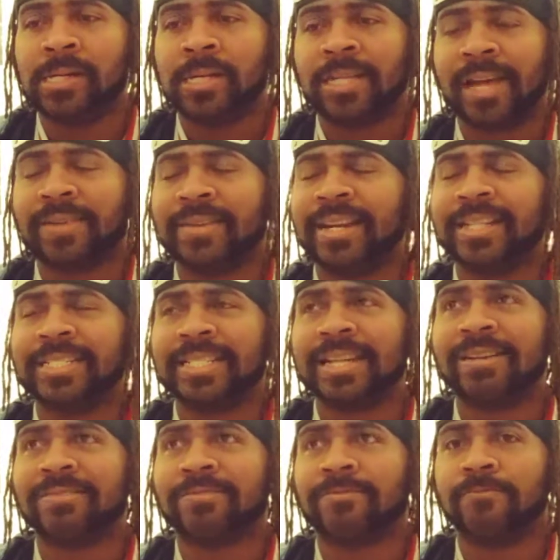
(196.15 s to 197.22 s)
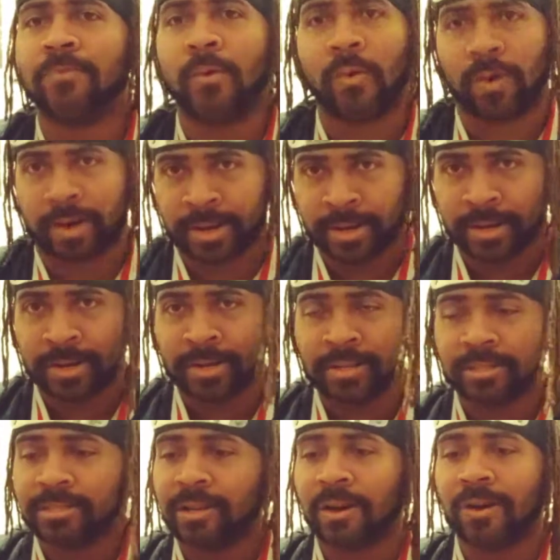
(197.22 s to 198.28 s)
Cause I was 4.
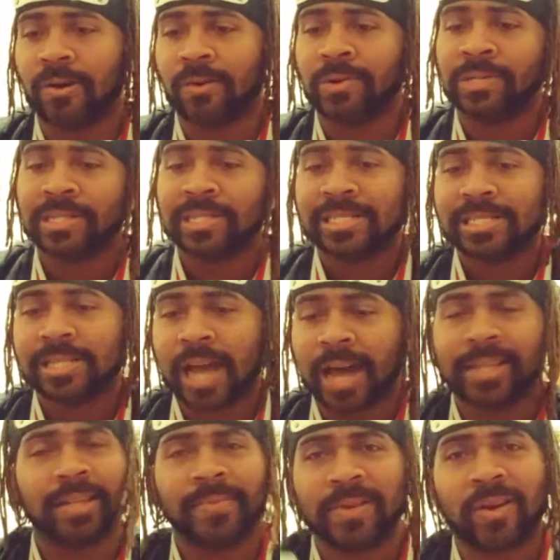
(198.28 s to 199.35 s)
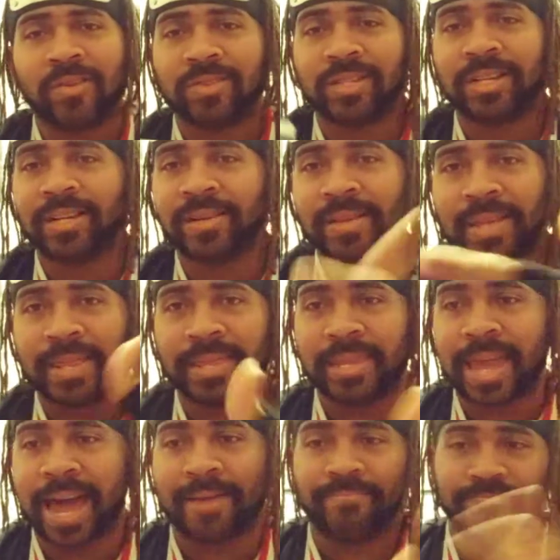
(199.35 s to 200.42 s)
So I was a little bit older, and
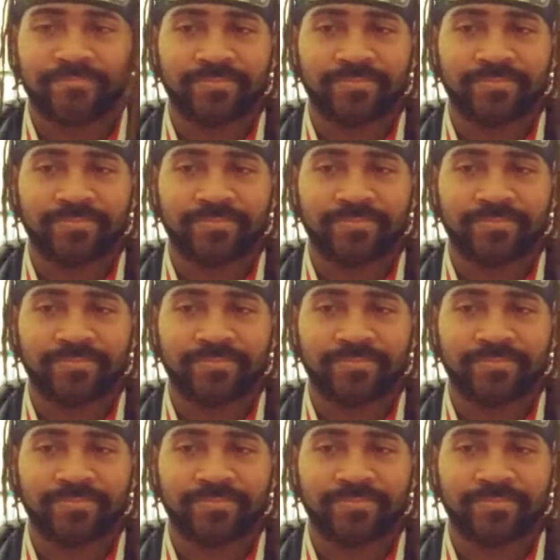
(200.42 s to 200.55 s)
yeah.